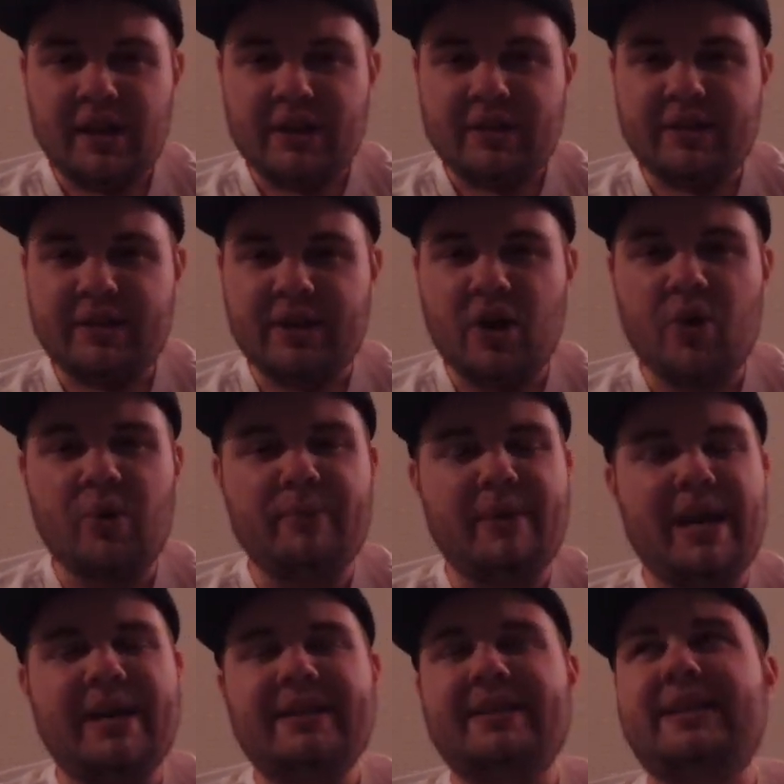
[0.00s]
so
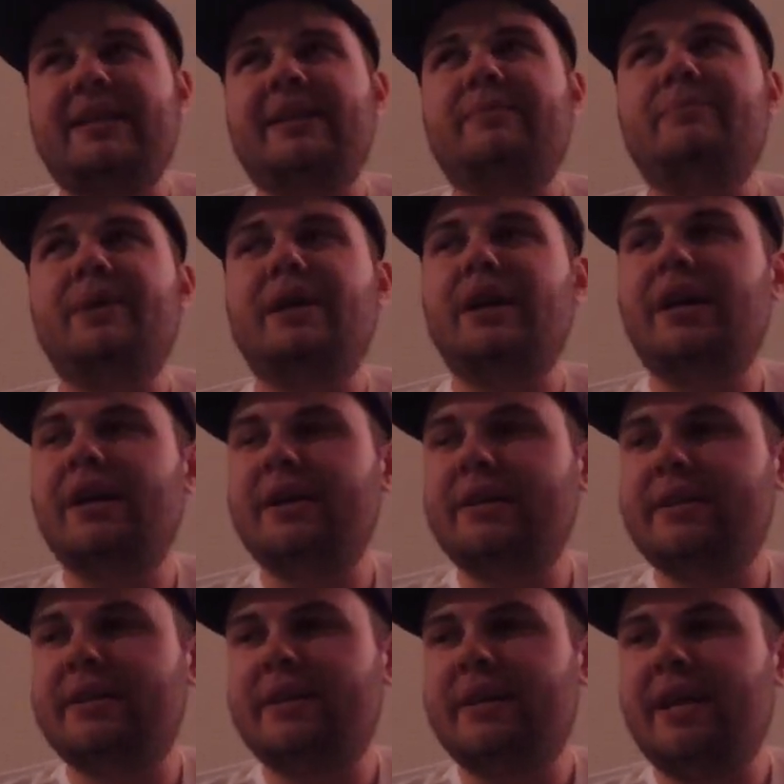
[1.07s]
amazing
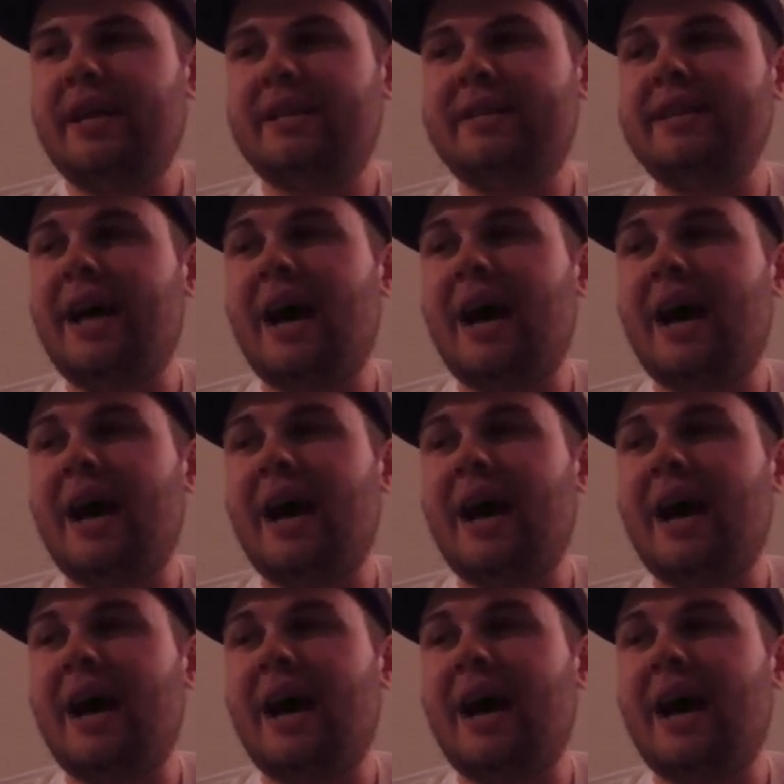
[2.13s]
because it's